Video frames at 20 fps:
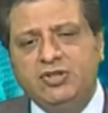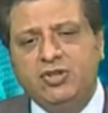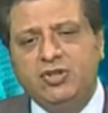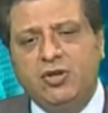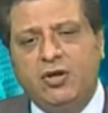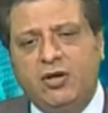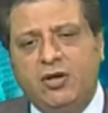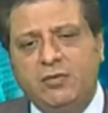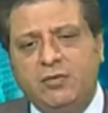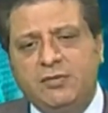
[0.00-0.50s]

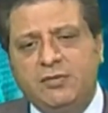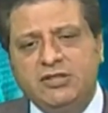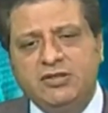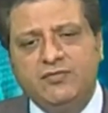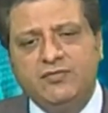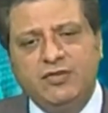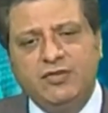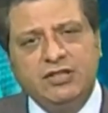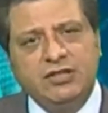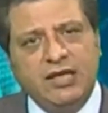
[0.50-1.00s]
being
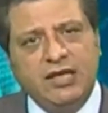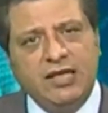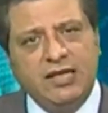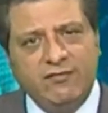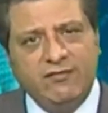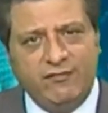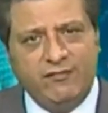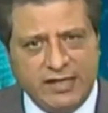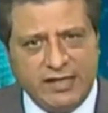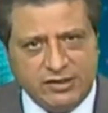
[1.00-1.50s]
synonymous
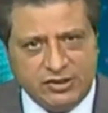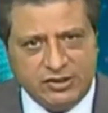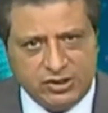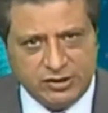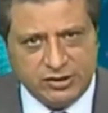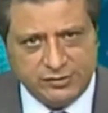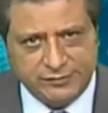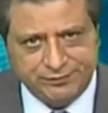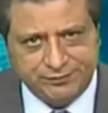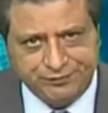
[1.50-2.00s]
with
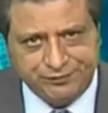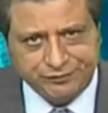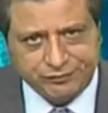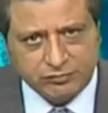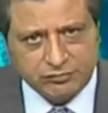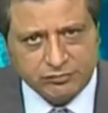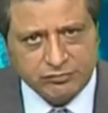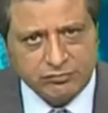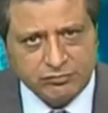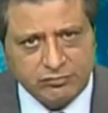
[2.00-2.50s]

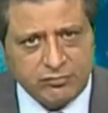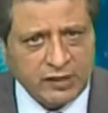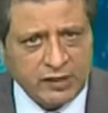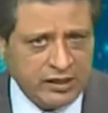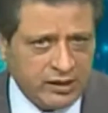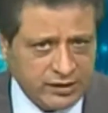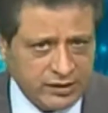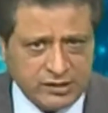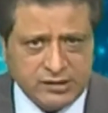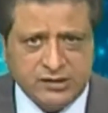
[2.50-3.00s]
invention.
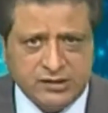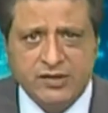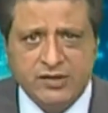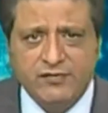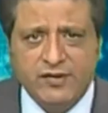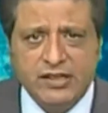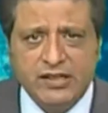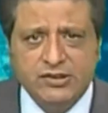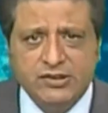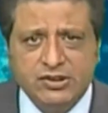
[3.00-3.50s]
It
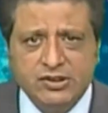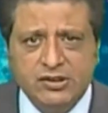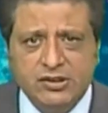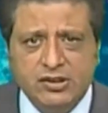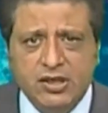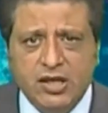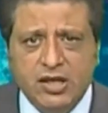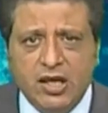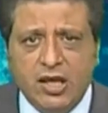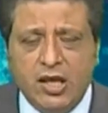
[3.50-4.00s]
is
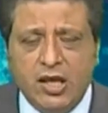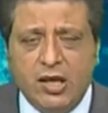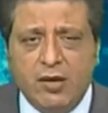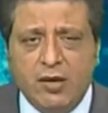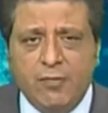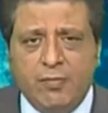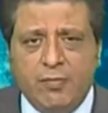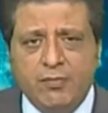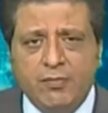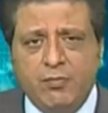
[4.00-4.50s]
invention,
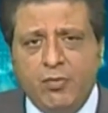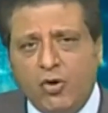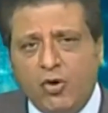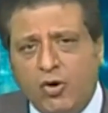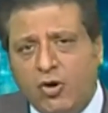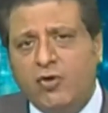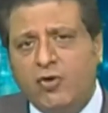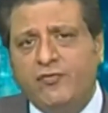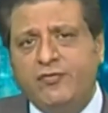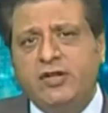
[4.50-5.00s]

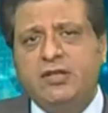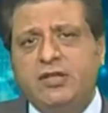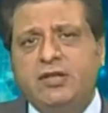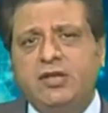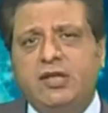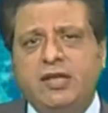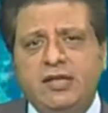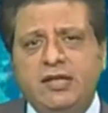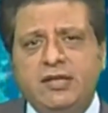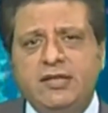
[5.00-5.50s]
but more
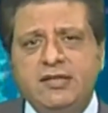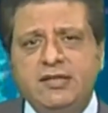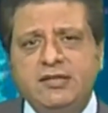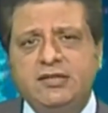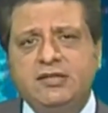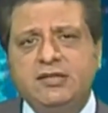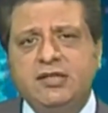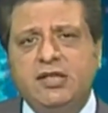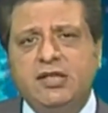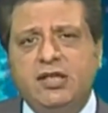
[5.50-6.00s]
of it,
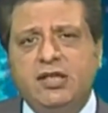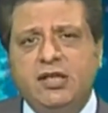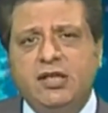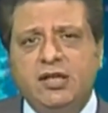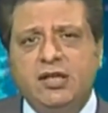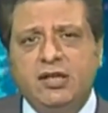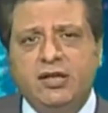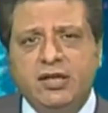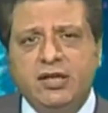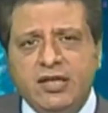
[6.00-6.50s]
it is
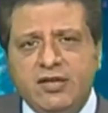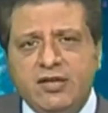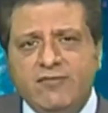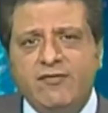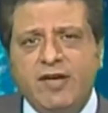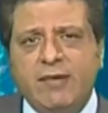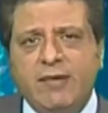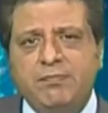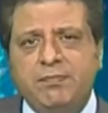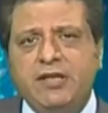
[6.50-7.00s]

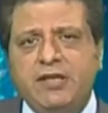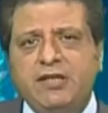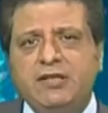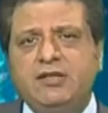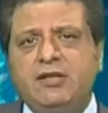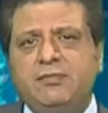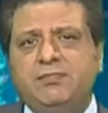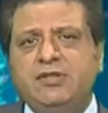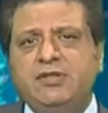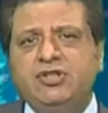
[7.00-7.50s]

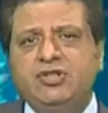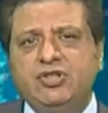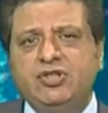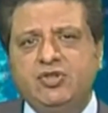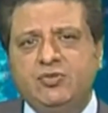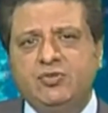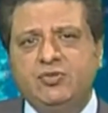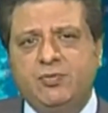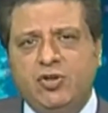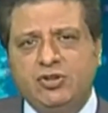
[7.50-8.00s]
revamping the
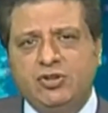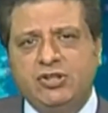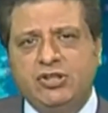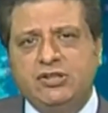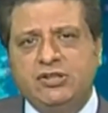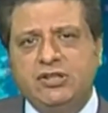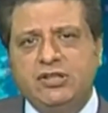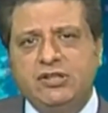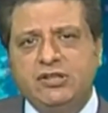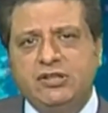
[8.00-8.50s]
business
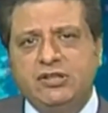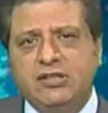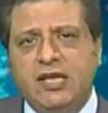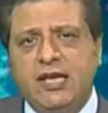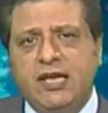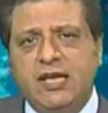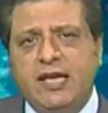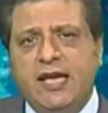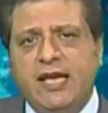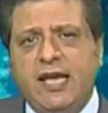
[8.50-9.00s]

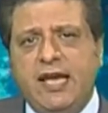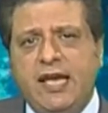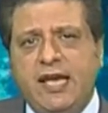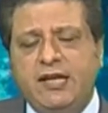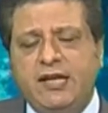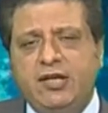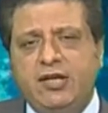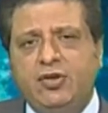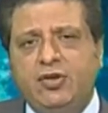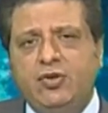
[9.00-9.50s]
processes
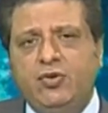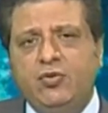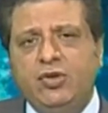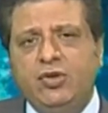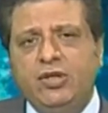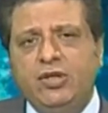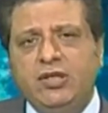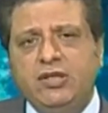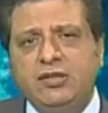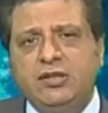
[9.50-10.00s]

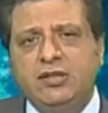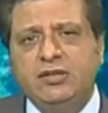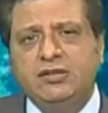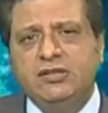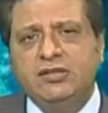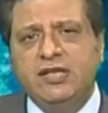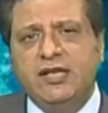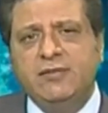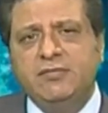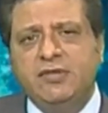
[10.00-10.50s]
and
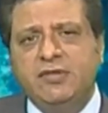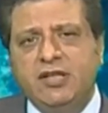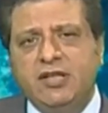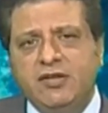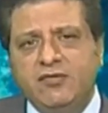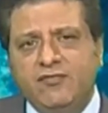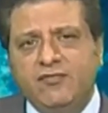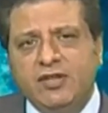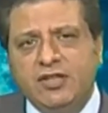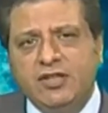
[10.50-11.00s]
doing the
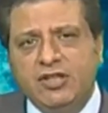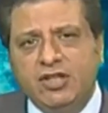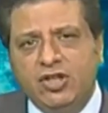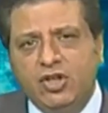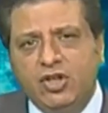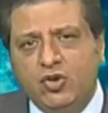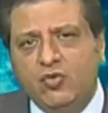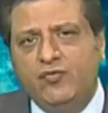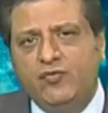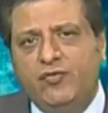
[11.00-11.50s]
same thing
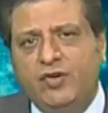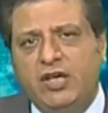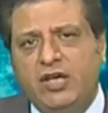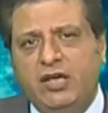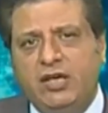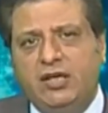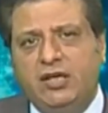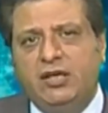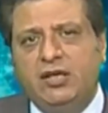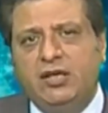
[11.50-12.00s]
with the new
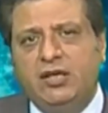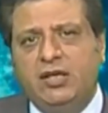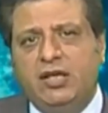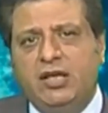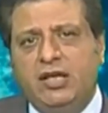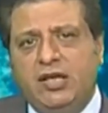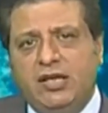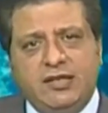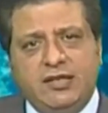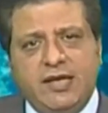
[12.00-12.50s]
way.
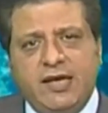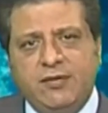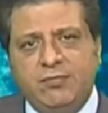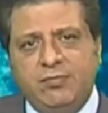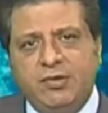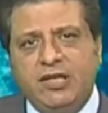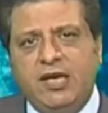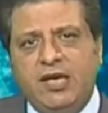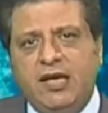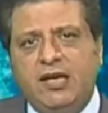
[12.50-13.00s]

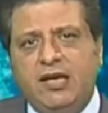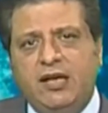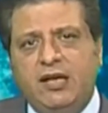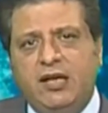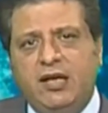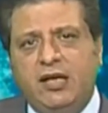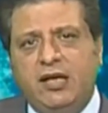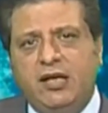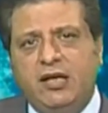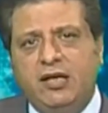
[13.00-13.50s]
It can be